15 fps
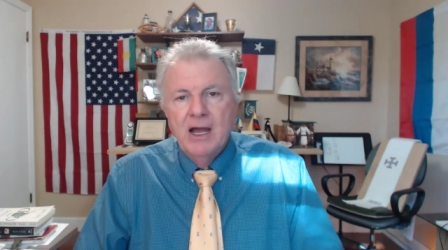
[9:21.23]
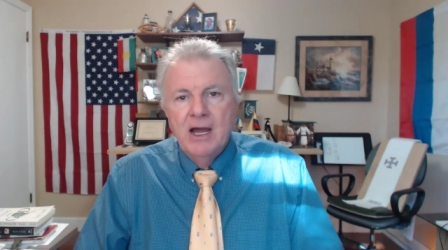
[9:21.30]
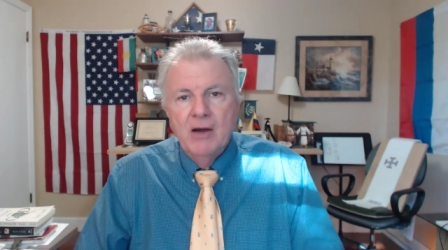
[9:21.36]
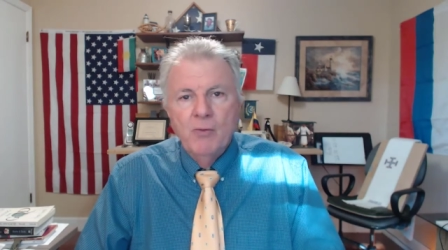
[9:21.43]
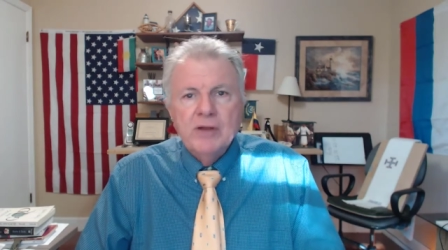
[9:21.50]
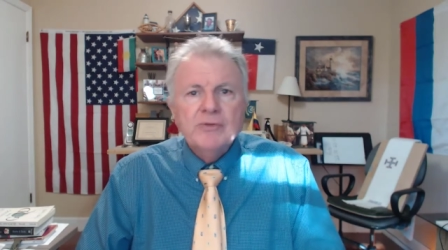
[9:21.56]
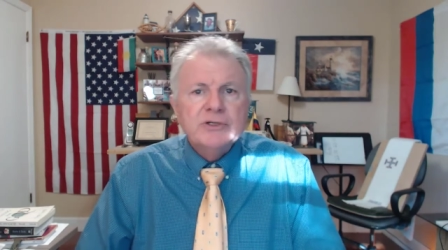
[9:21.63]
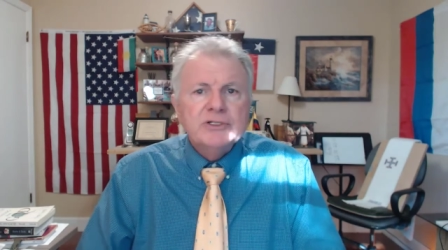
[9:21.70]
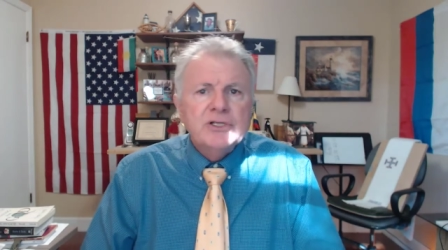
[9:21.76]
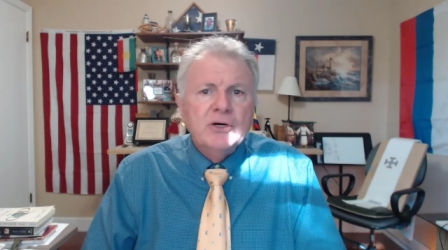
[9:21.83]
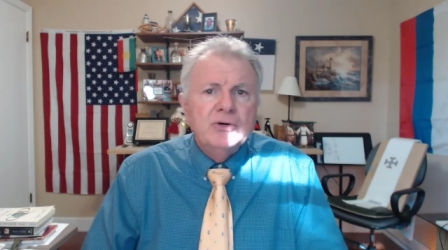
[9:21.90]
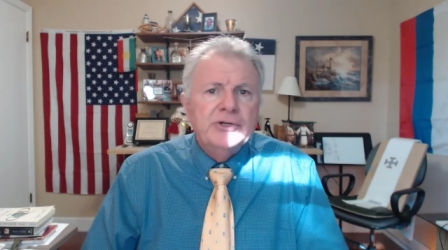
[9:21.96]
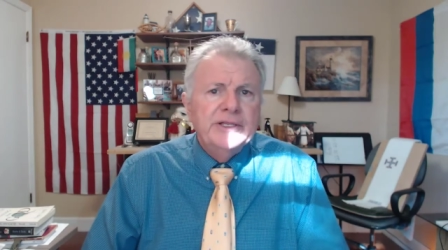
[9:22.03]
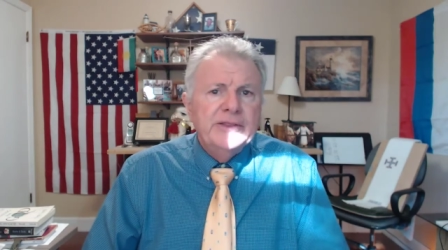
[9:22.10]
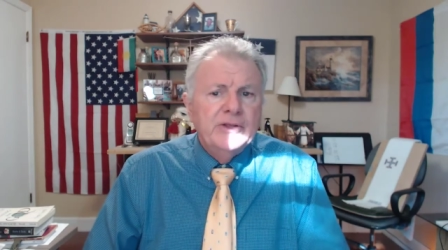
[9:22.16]
Uh, we were
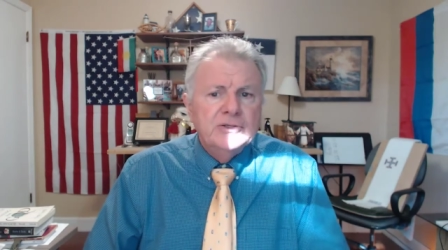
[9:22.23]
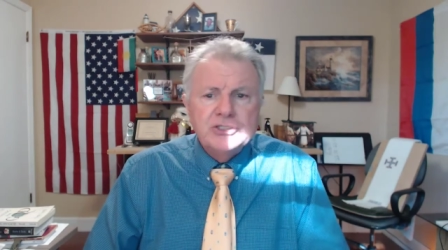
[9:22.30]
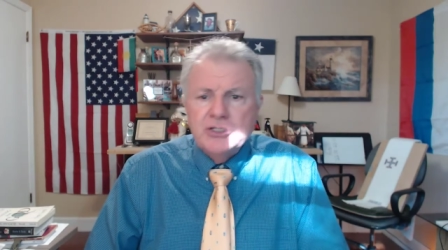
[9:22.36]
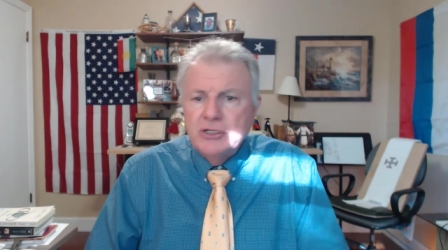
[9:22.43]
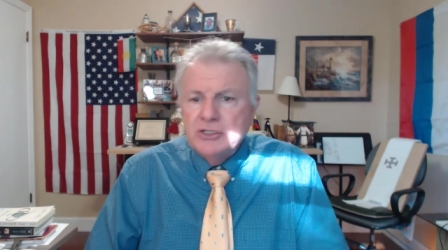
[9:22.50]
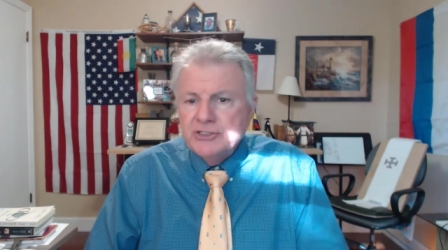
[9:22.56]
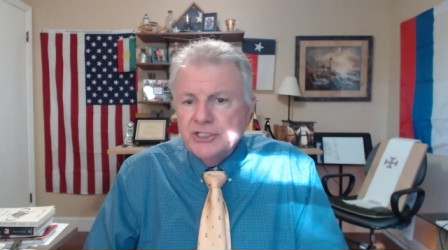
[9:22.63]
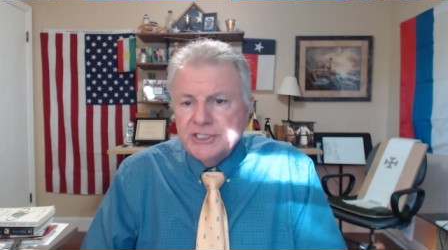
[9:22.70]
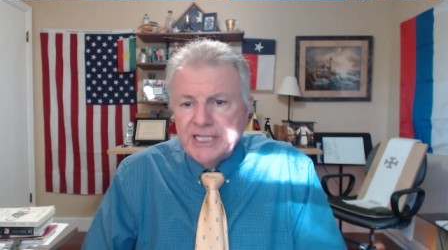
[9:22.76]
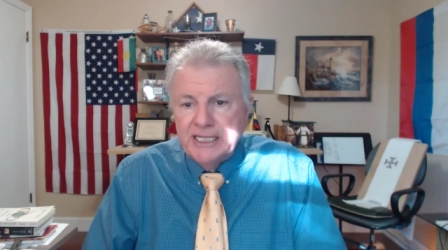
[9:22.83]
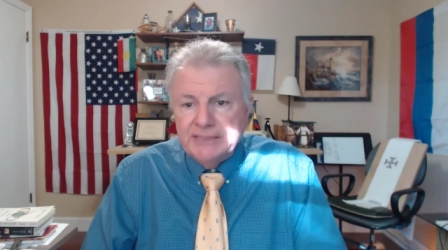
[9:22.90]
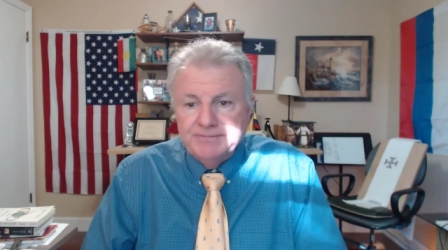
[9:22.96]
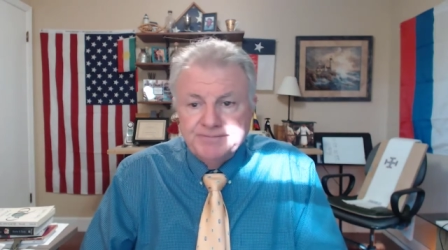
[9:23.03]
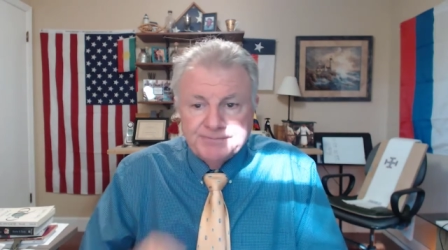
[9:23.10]
told in those churches that